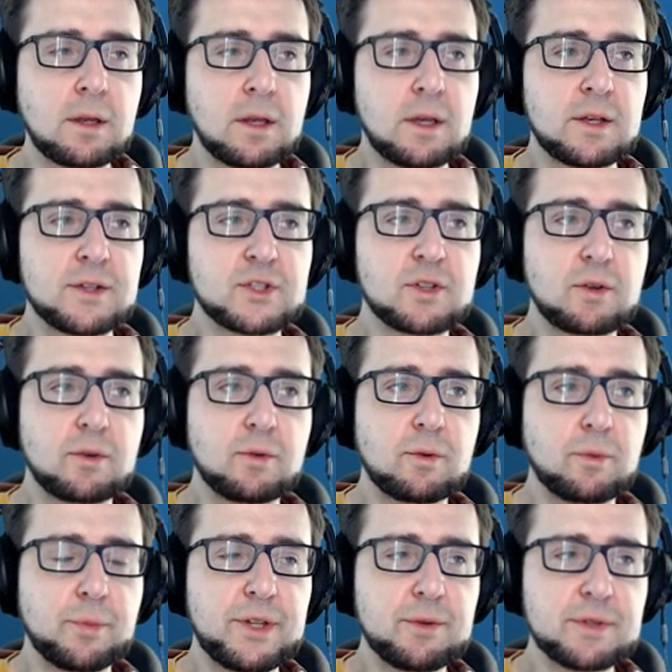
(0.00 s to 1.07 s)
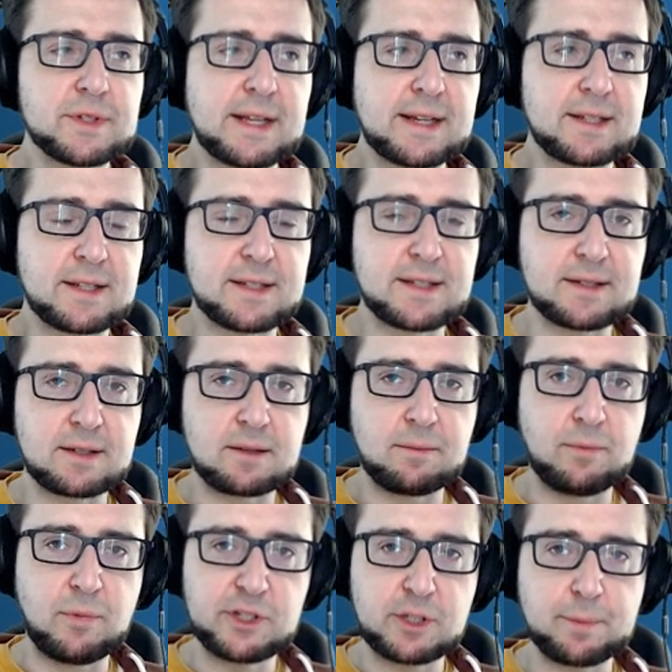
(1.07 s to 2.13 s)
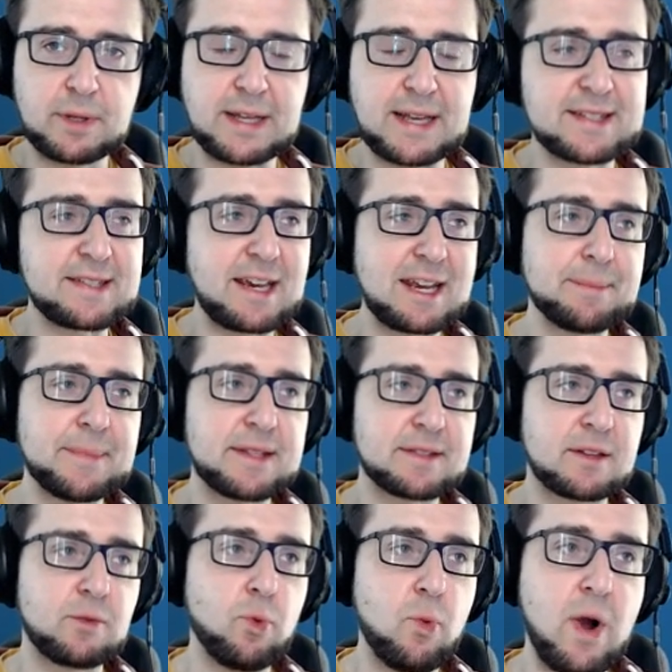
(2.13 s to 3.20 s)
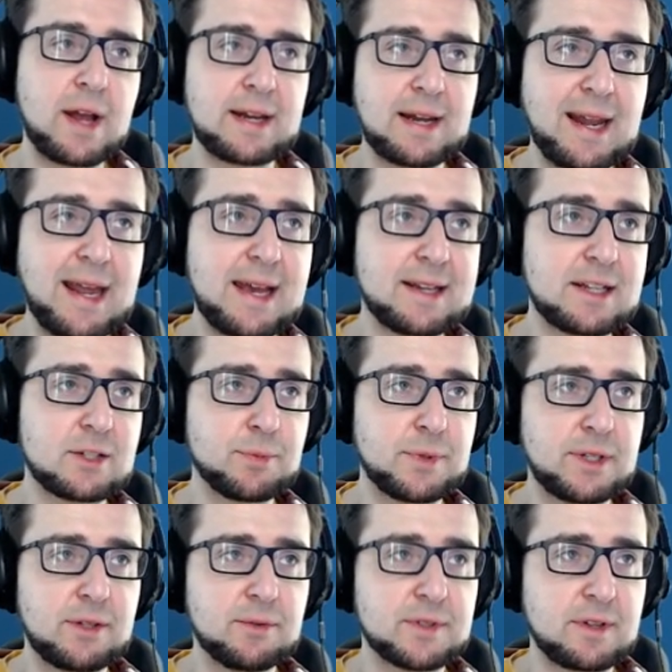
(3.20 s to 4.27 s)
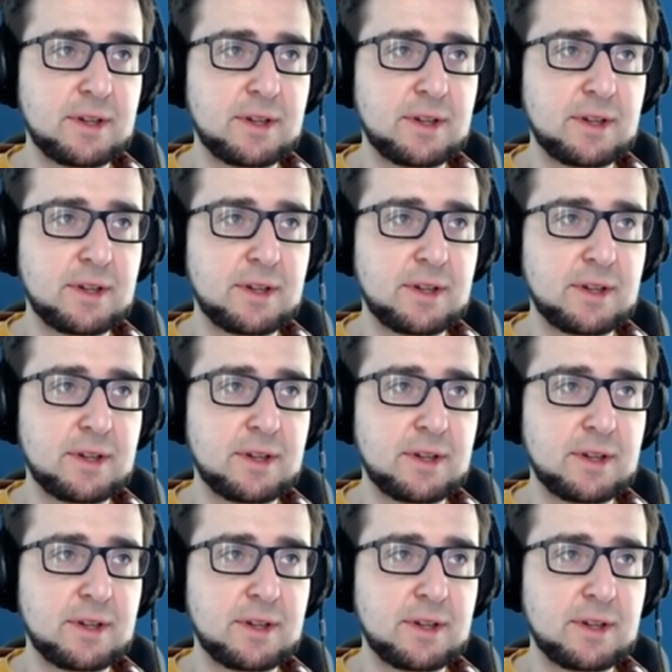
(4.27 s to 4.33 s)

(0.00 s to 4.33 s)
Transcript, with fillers: So we use like this multiple assignments in one line that we use,